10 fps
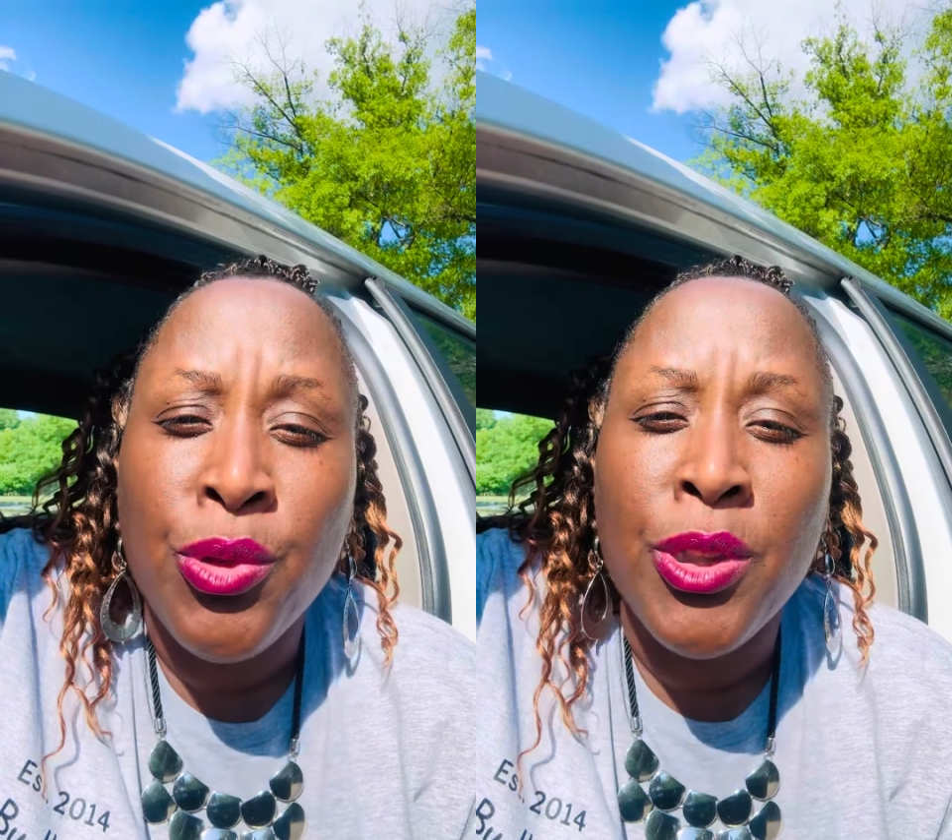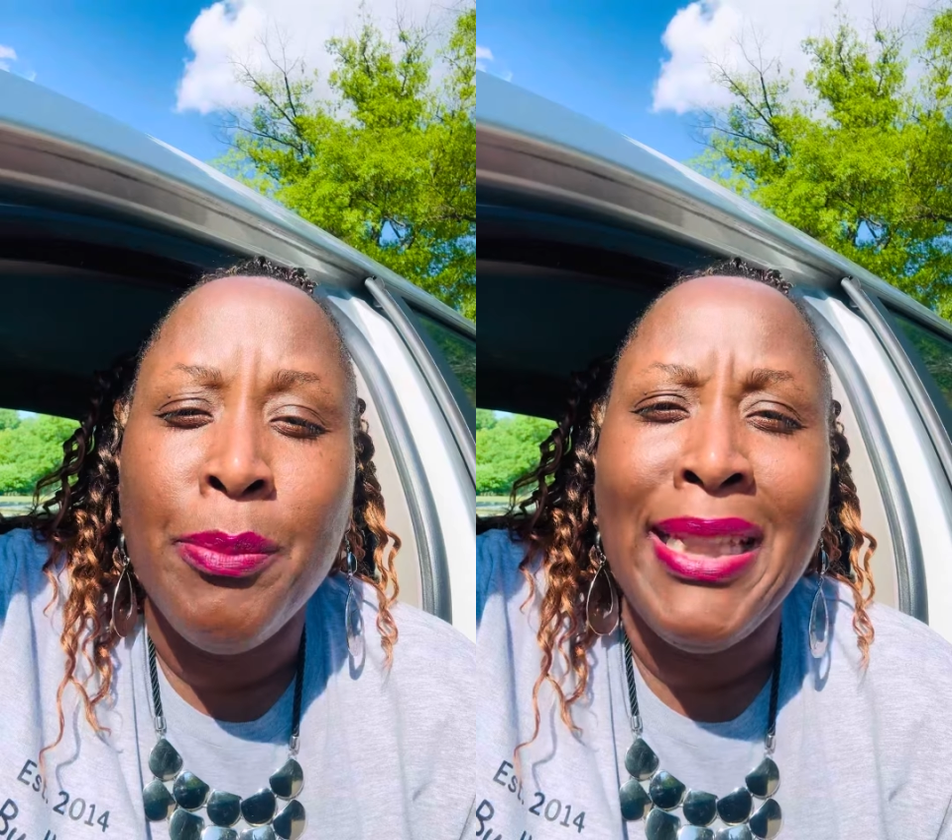
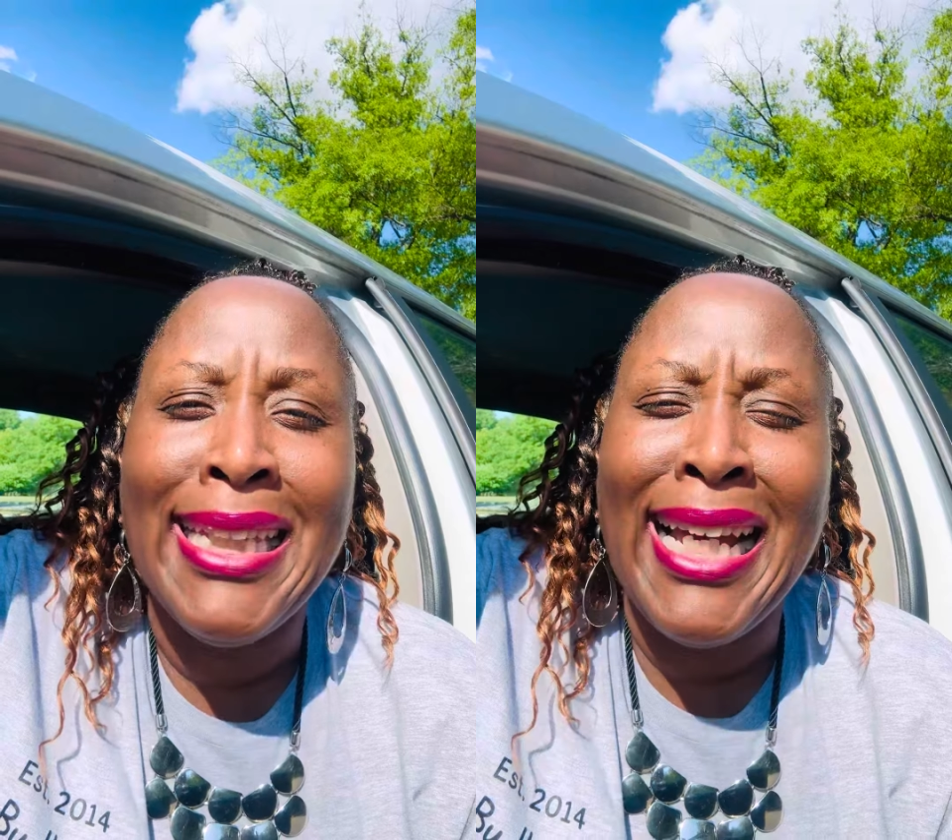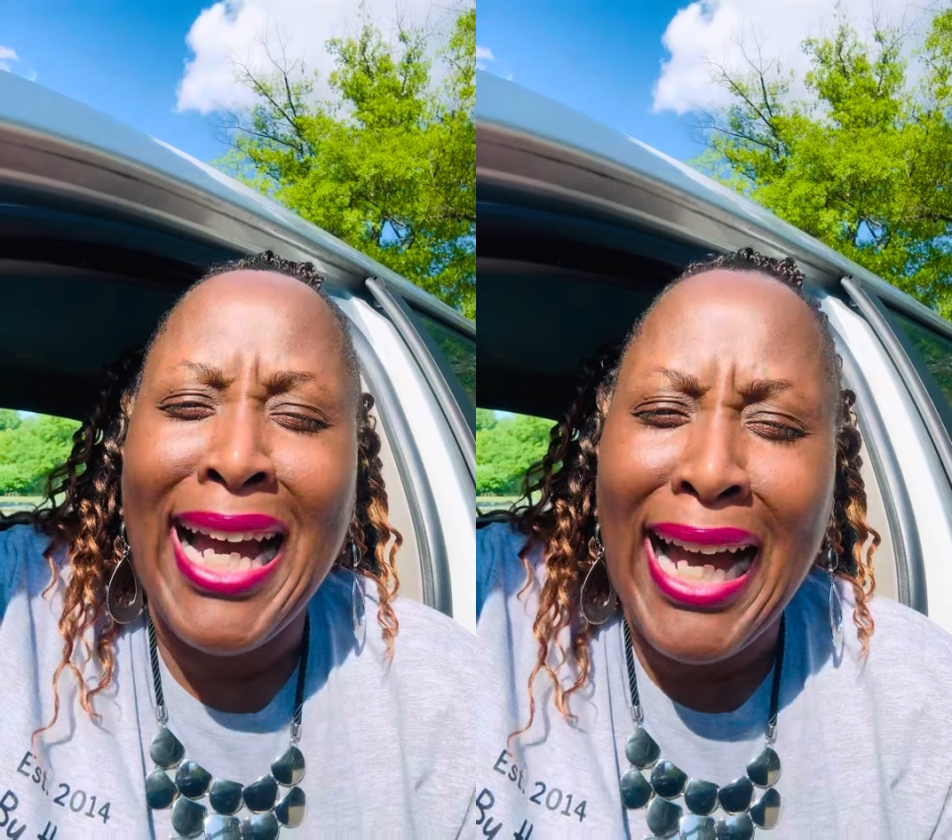to be
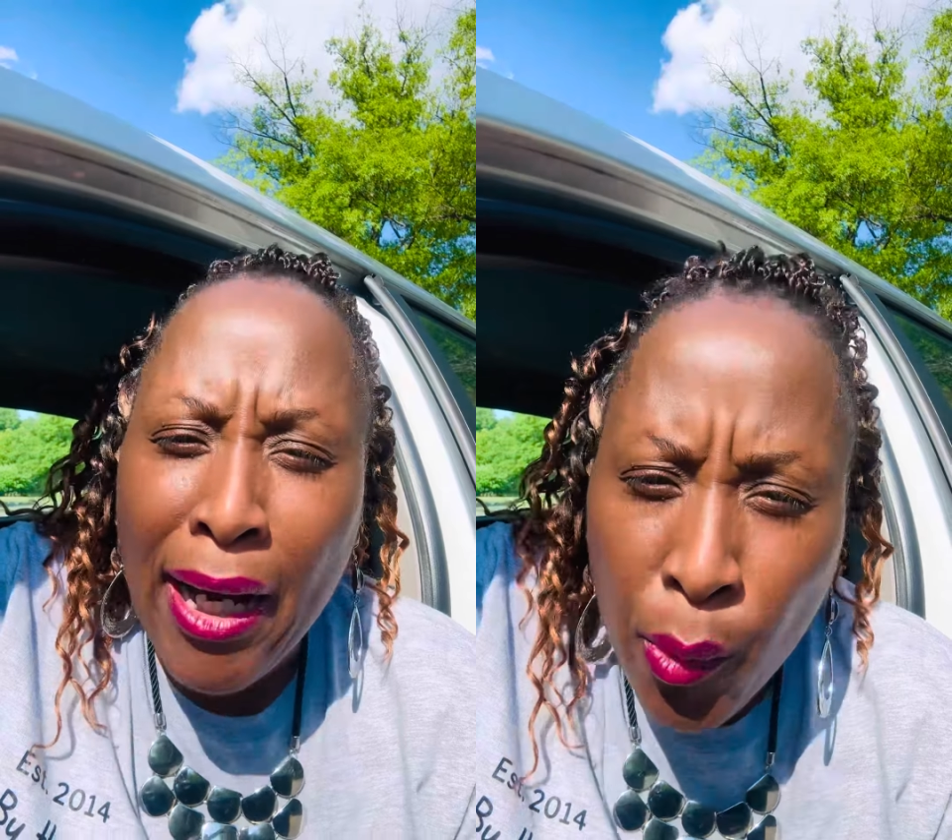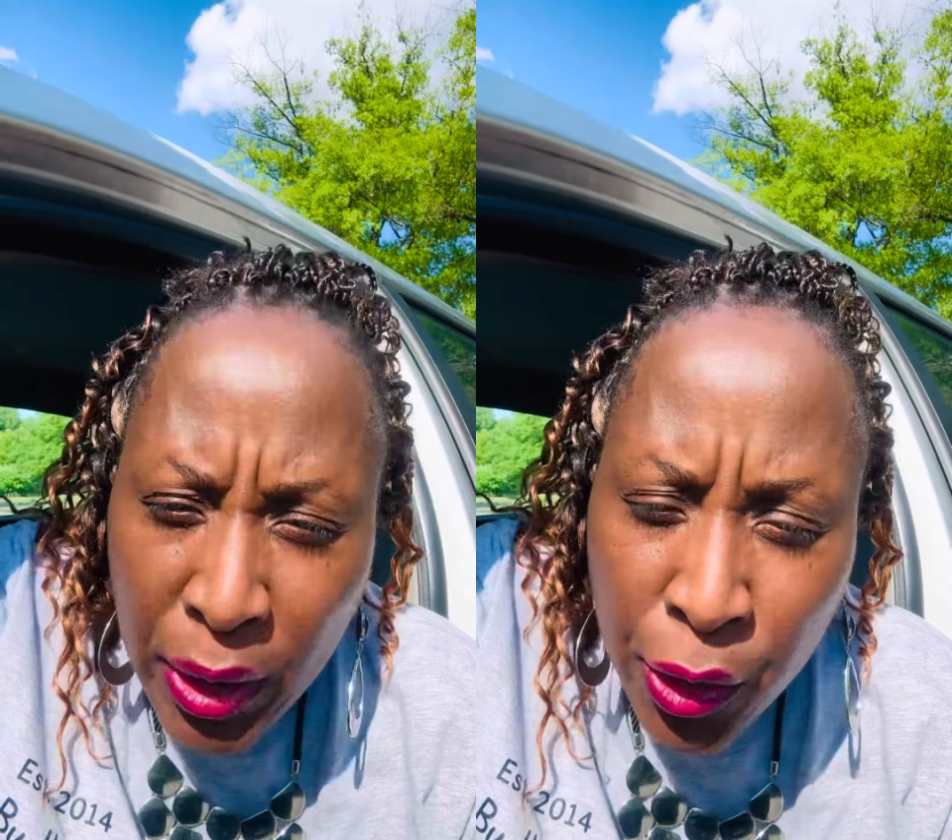and
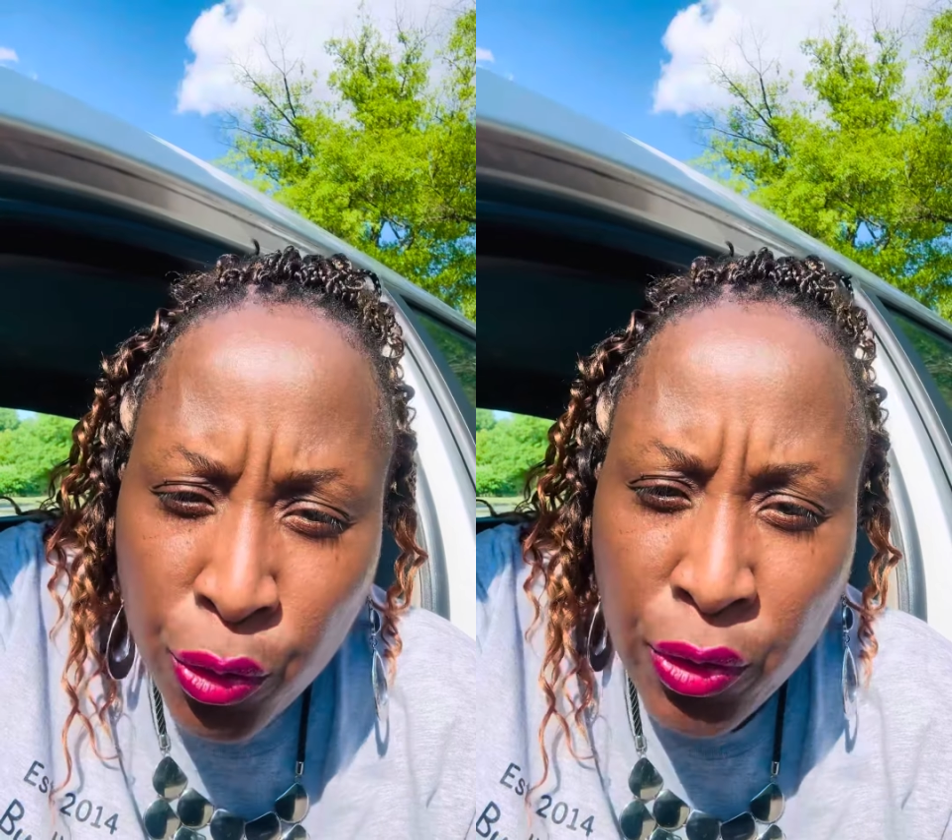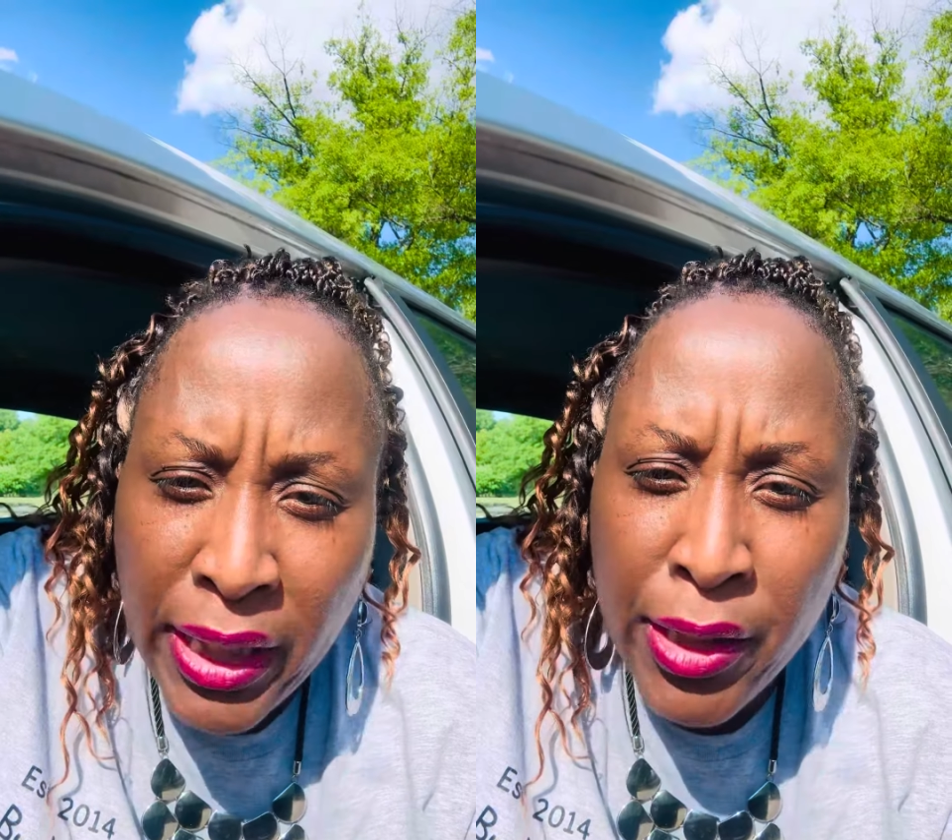how He
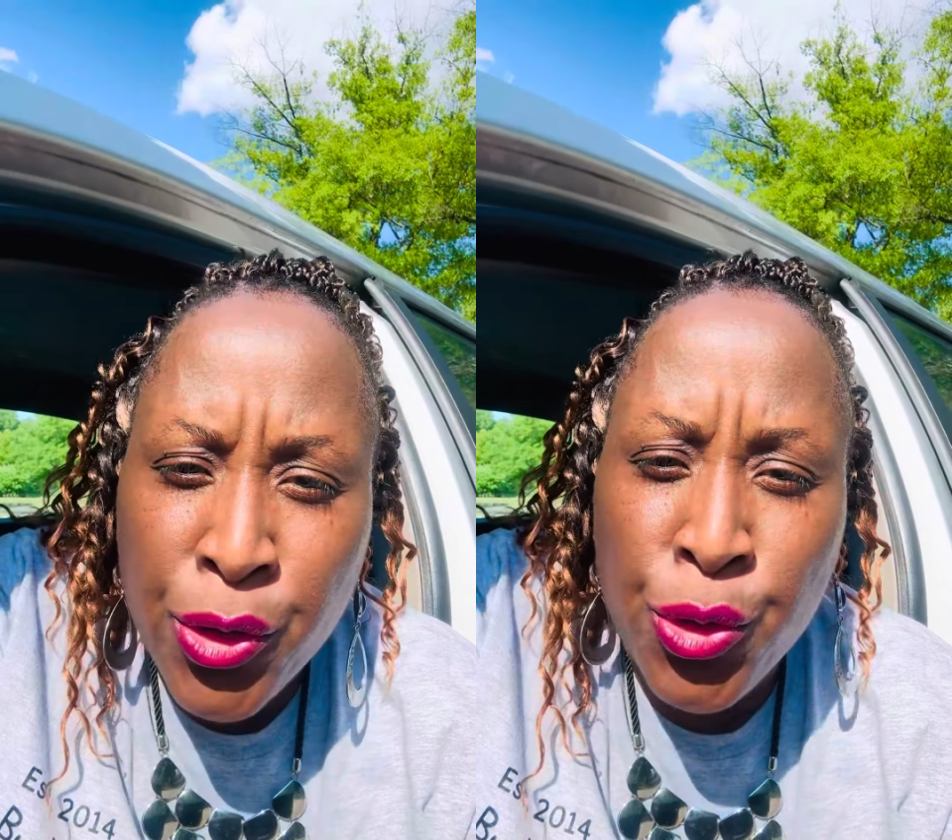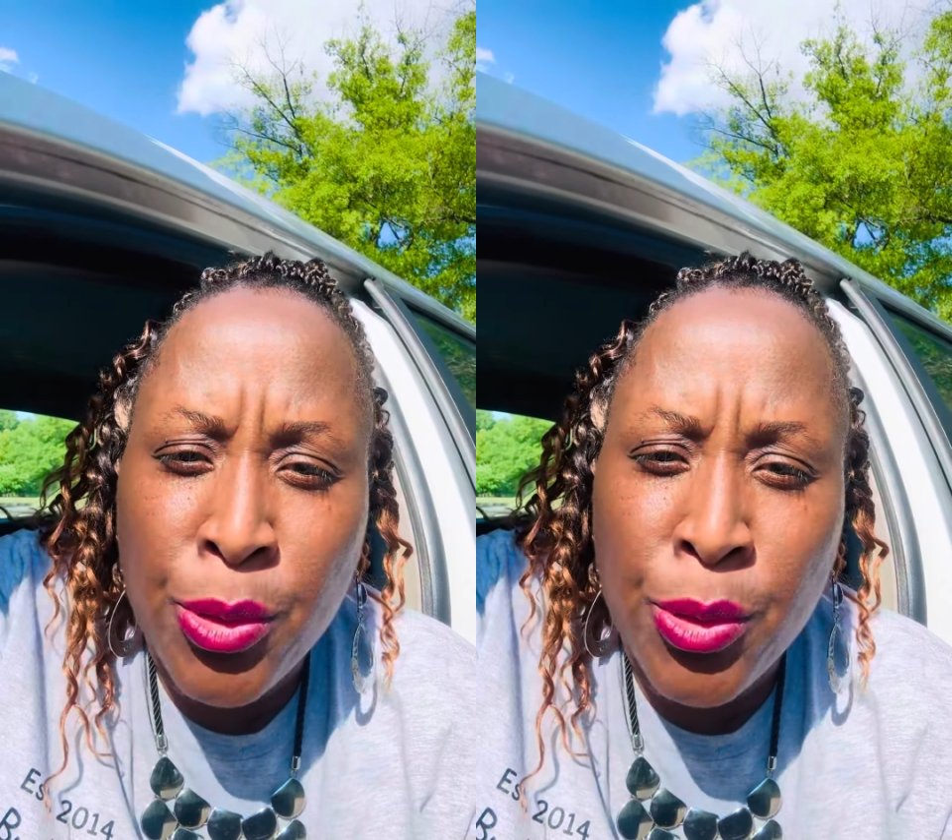created you